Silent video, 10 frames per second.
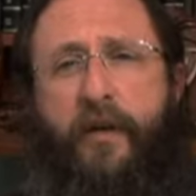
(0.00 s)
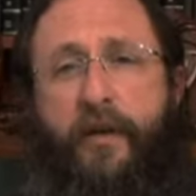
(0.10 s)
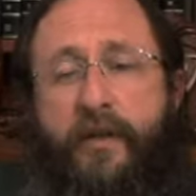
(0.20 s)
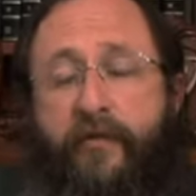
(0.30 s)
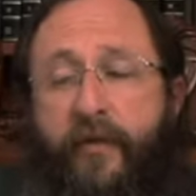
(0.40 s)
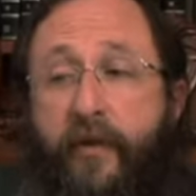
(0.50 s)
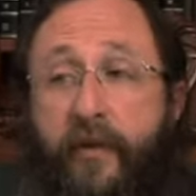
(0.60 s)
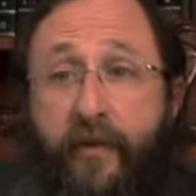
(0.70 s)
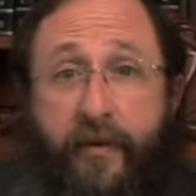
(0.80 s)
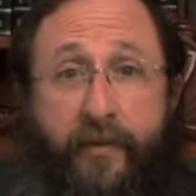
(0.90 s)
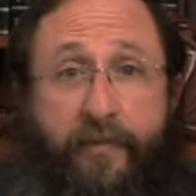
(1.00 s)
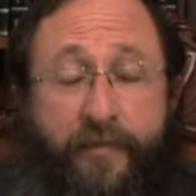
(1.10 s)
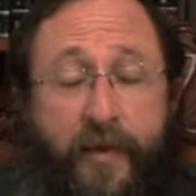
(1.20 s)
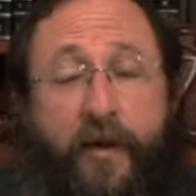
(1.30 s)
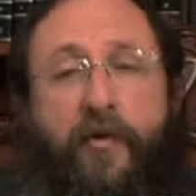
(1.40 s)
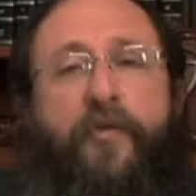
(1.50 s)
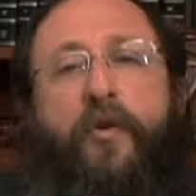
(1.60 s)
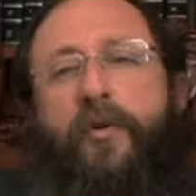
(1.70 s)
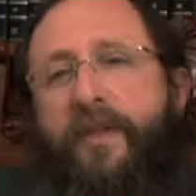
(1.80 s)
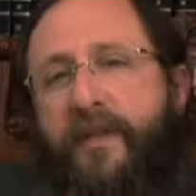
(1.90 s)
It's the very theme of the
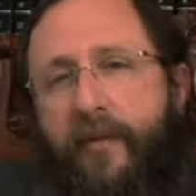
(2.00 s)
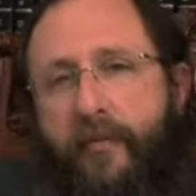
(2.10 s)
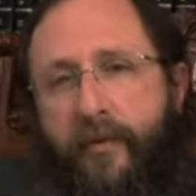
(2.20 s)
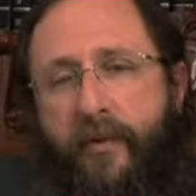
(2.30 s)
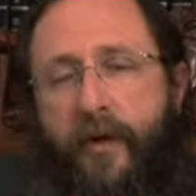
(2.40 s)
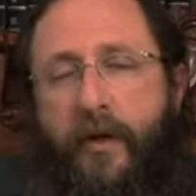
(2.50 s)
Holy Temple.